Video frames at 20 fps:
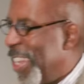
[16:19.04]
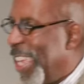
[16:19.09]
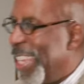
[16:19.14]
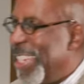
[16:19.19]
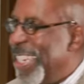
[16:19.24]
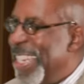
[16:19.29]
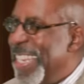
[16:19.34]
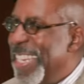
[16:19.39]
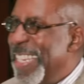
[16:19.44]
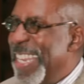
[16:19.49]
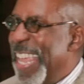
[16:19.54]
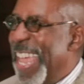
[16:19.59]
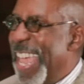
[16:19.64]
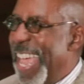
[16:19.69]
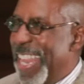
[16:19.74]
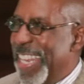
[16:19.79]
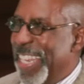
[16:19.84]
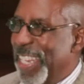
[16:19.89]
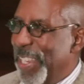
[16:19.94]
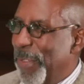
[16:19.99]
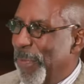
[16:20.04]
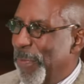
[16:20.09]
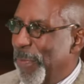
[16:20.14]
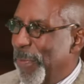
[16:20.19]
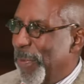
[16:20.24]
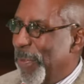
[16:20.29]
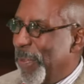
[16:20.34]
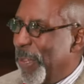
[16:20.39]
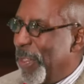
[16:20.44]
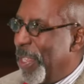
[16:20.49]
1910,
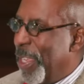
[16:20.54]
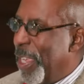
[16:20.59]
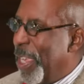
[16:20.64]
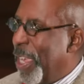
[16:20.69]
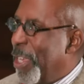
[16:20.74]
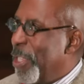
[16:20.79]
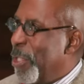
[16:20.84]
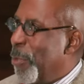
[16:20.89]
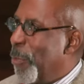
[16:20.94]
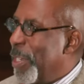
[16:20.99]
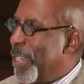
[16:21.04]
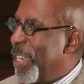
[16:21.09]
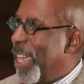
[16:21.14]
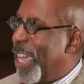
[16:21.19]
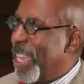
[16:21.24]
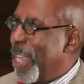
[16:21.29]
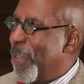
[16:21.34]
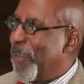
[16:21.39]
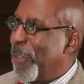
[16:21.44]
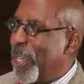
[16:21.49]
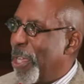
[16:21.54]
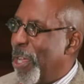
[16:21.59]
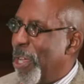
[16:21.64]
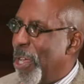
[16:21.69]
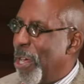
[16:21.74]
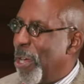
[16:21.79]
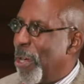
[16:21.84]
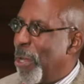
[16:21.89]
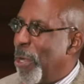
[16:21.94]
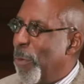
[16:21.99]
you would not have a
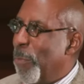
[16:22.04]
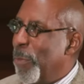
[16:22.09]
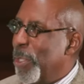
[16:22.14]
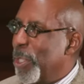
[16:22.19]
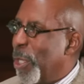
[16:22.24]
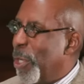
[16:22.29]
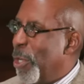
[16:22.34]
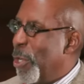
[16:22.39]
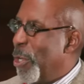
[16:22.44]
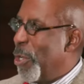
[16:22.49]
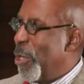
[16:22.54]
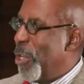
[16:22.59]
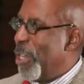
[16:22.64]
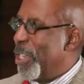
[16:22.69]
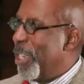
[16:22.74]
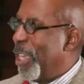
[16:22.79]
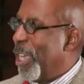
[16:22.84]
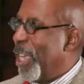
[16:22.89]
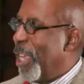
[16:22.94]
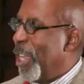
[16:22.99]
car with the hood